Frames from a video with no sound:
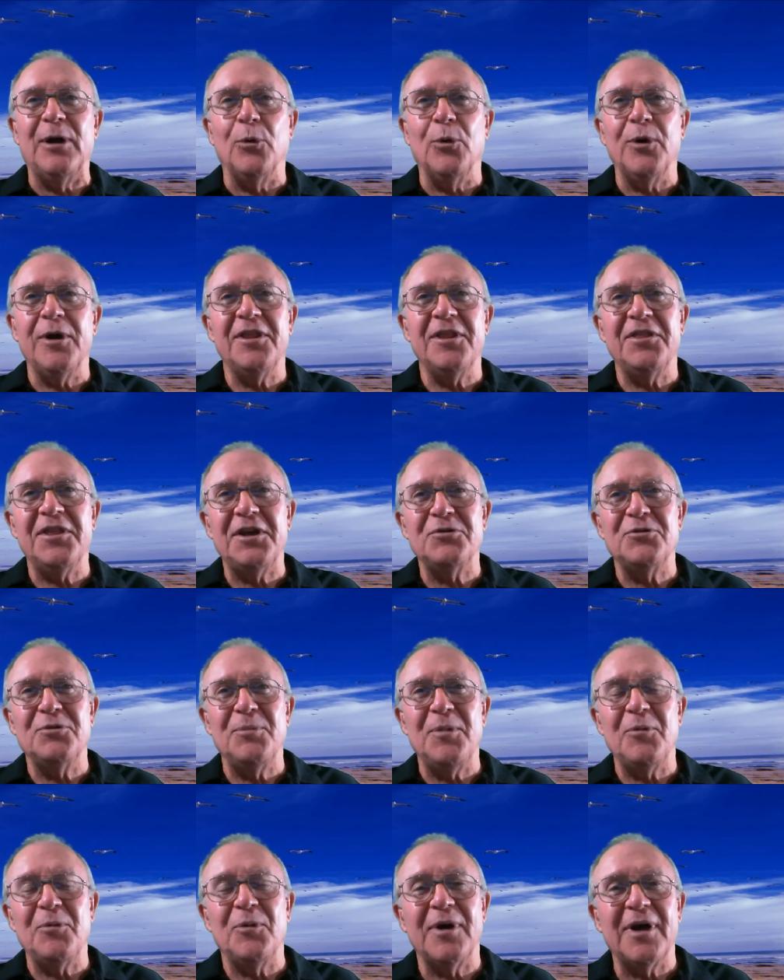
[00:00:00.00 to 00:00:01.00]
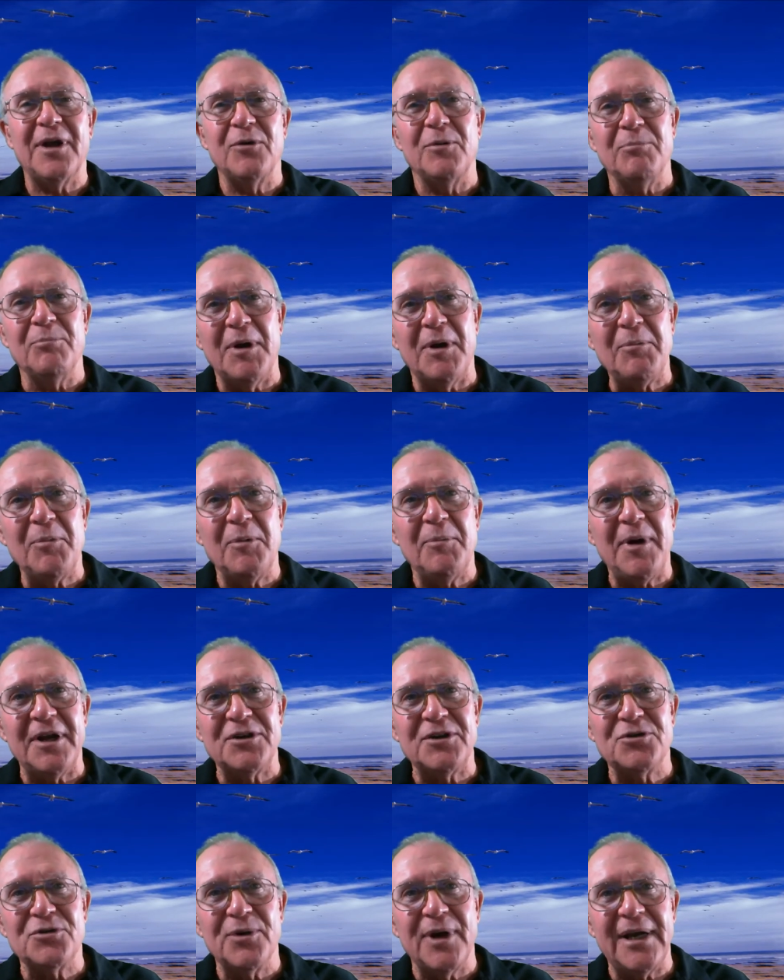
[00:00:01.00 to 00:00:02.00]
of the things we got to remember about
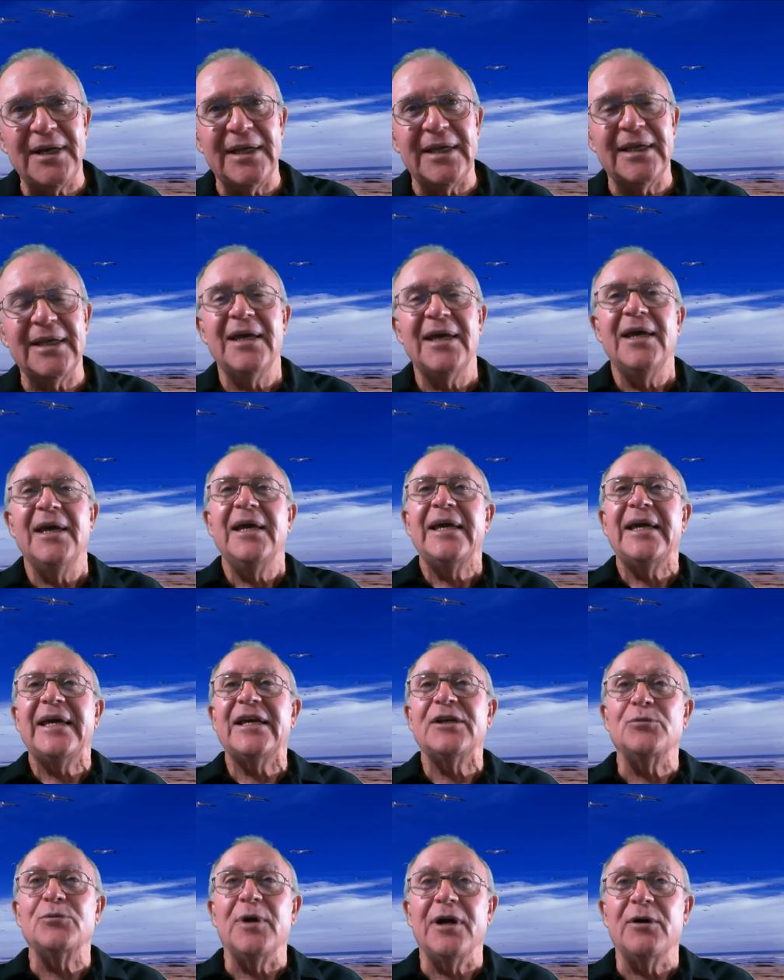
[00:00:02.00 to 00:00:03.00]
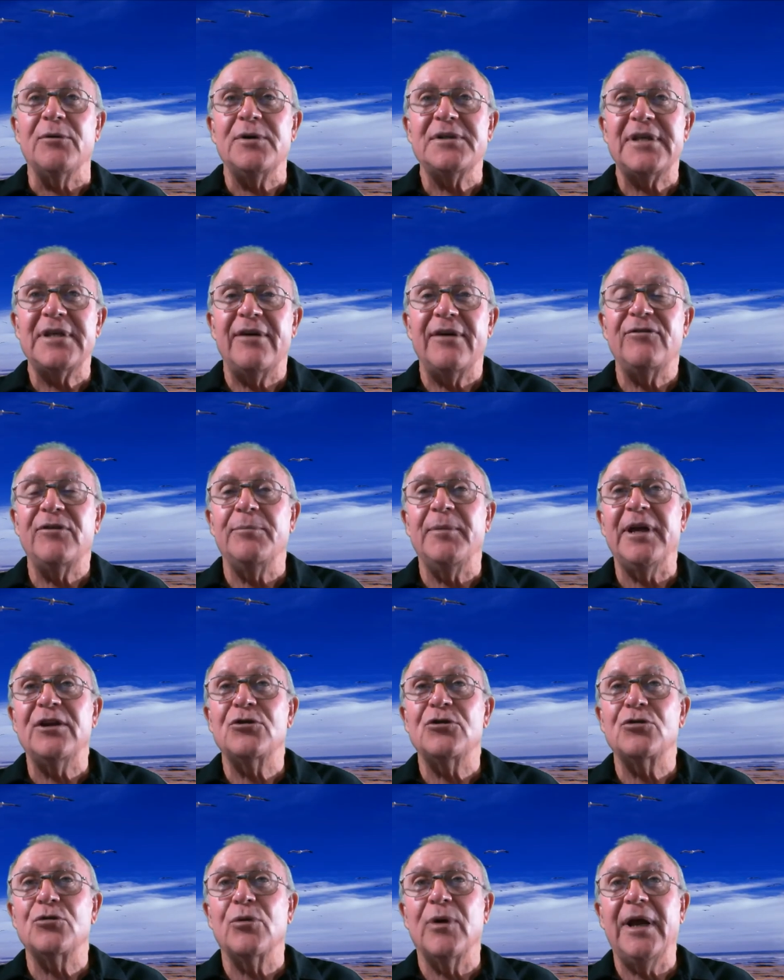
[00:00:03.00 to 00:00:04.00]
training is we always have to make
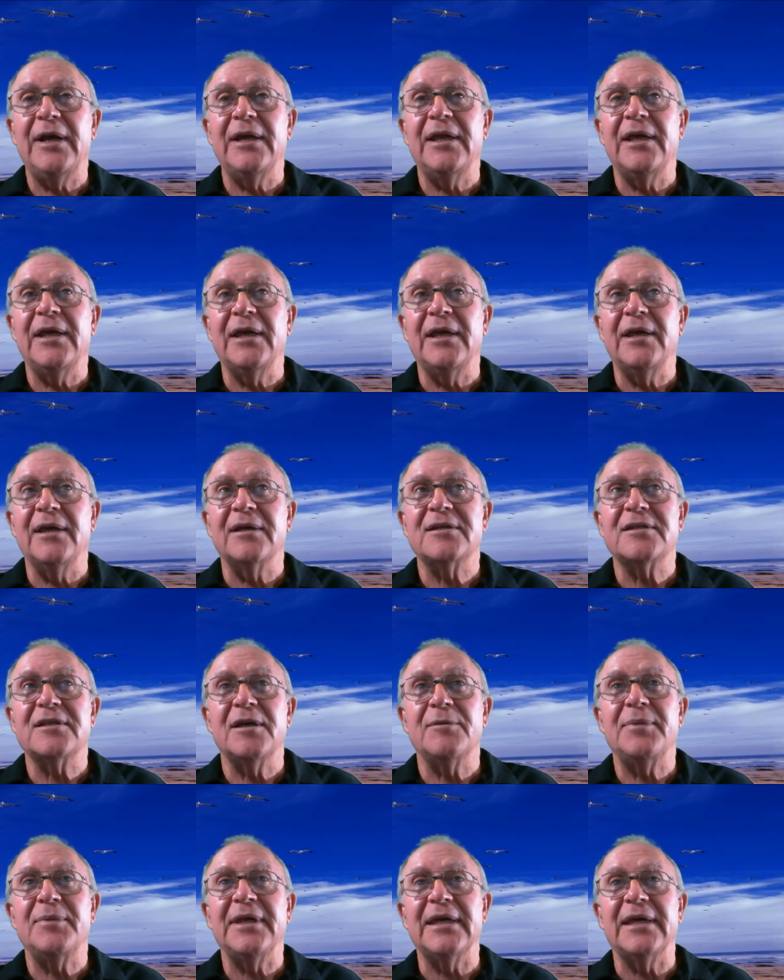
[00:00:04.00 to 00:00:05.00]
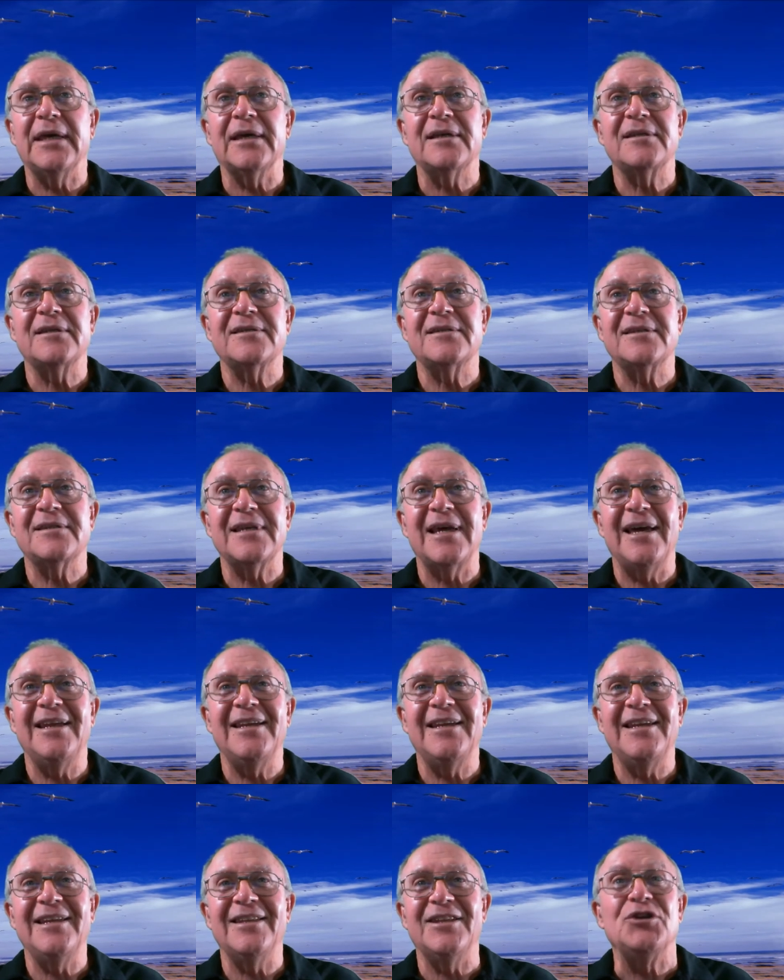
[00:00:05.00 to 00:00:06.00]
training something exciting
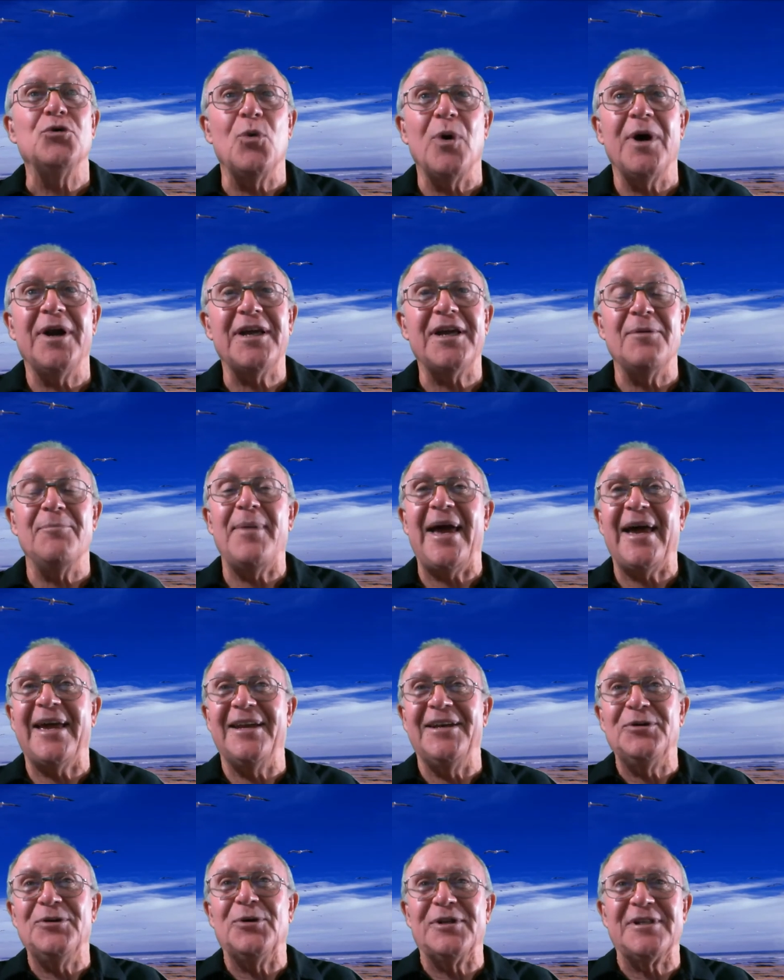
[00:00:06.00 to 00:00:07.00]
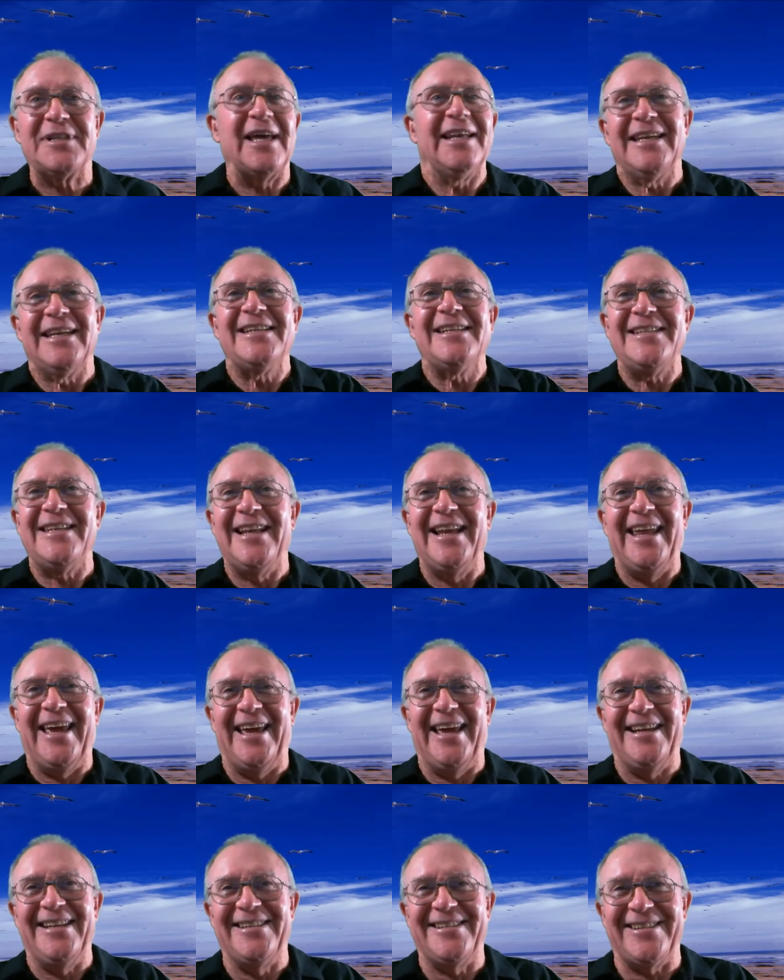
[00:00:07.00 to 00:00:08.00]
that you want to come back and do. It's like
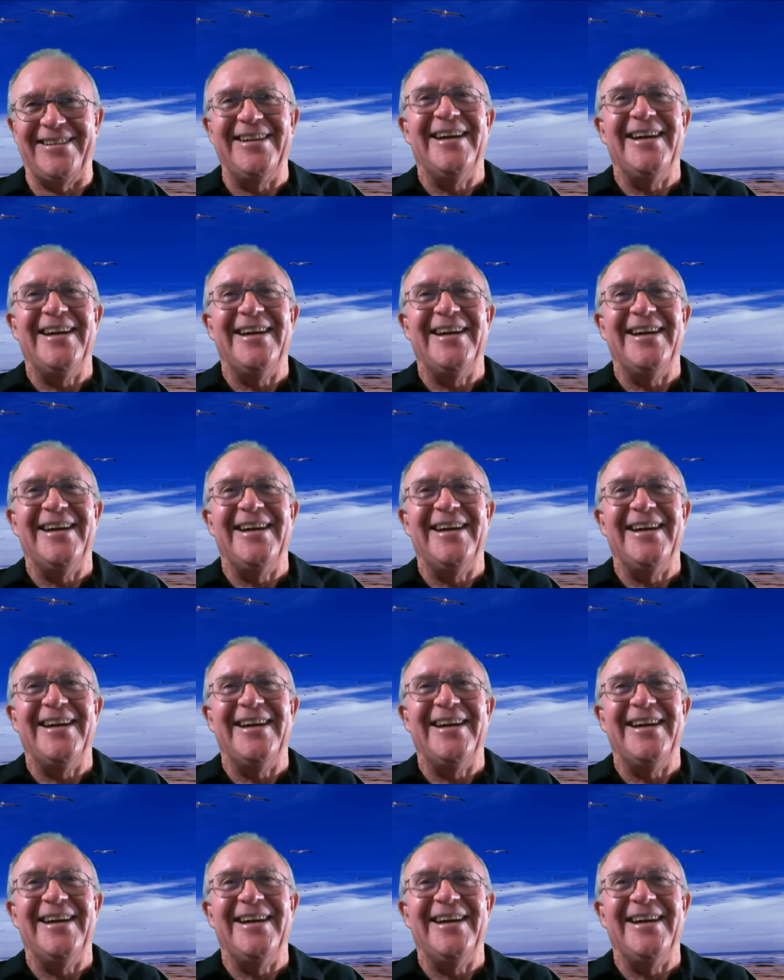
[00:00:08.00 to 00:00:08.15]
Disneyland.